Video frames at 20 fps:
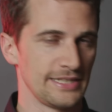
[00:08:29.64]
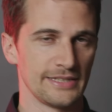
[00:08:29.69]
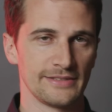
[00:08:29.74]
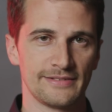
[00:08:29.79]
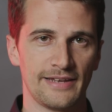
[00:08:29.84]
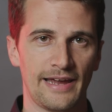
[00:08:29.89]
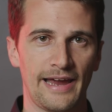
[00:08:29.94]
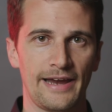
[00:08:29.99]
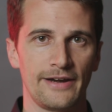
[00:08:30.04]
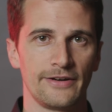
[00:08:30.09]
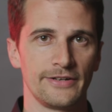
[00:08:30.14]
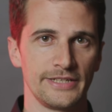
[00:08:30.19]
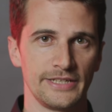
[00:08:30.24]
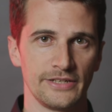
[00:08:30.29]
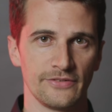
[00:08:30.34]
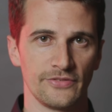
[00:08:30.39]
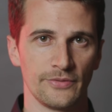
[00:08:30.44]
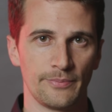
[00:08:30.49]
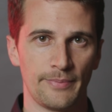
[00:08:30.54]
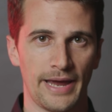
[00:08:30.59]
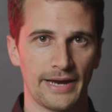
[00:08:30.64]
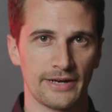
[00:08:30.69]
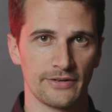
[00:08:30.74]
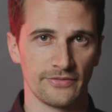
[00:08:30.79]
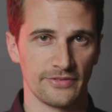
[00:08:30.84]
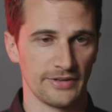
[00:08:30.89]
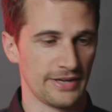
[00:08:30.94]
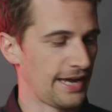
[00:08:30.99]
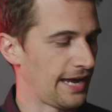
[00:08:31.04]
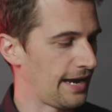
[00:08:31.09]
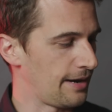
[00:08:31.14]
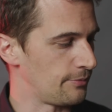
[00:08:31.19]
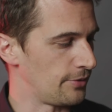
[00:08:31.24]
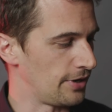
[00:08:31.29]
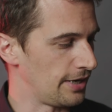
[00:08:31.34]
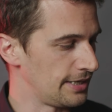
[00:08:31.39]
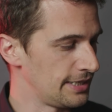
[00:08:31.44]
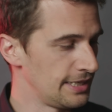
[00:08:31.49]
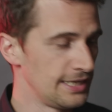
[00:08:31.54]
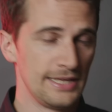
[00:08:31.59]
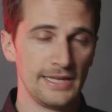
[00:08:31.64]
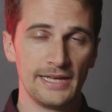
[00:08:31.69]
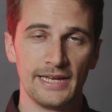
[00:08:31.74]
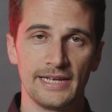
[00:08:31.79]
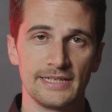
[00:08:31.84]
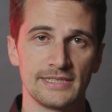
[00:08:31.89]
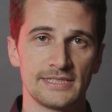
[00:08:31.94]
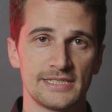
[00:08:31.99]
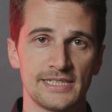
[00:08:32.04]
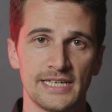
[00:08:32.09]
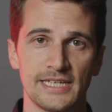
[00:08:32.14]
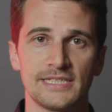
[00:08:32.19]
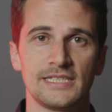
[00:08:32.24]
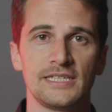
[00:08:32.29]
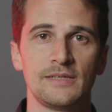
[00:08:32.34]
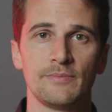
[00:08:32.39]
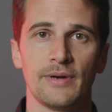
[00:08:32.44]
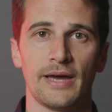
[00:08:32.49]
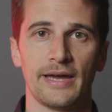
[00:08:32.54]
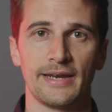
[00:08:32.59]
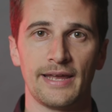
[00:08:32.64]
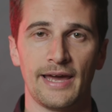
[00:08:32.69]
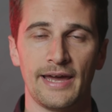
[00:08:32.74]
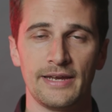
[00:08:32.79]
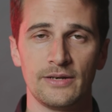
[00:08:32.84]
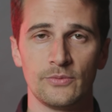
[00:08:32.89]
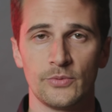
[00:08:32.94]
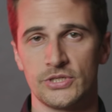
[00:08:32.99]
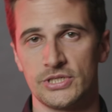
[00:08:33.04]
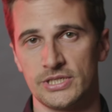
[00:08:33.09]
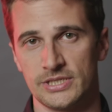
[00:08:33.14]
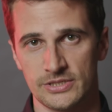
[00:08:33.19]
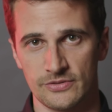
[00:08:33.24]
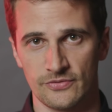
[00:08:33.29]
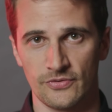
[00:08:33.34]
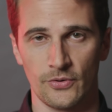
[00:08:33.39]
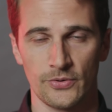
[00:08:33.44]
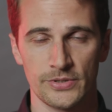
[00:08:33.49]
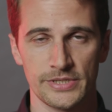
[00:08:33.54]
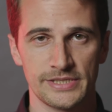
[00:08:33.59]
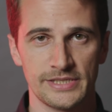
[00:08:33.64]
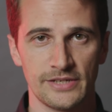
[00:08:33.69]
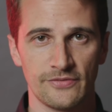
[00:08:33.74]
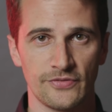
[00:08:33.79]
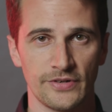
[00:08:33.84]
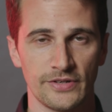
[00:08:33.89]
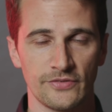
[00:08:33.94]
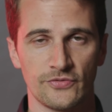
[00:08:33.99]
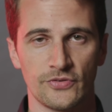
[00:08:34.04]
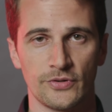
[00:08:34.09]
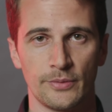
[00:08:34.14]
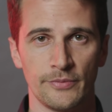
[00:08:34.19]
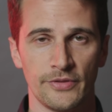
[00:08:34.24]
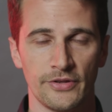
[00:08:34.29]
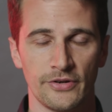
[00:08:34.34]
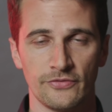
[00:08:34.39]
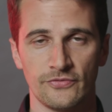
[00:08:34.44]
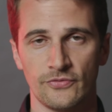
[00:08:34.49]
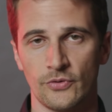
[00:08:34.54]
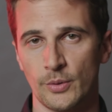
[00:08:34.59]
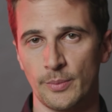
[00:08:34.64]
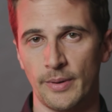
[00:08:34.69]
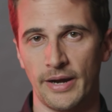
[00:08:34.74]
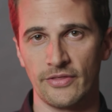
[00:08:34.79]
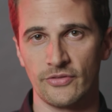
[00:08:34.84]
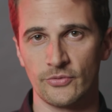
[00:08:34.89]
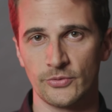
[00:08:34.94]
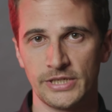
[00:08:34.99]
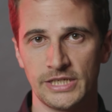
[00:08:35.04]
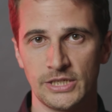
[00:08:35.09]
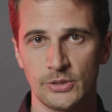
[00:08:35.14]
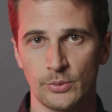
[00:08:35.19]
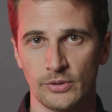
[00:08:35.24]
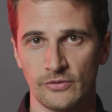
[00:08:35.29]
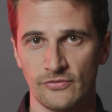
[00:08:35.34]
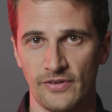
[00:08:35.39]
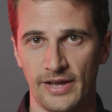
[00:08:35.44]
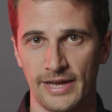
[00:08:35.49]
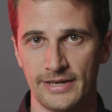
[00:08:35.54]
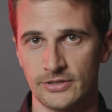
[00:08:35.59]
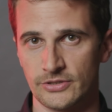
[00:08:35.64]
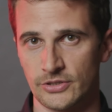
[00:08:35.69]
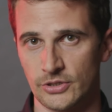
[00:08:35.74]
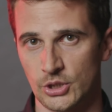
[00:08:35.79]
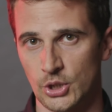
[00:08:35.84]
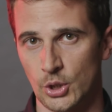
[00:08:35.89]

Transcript: the entirety of the back of the camera. It's sixteen by nine, which is of course different from the four by three you will find on a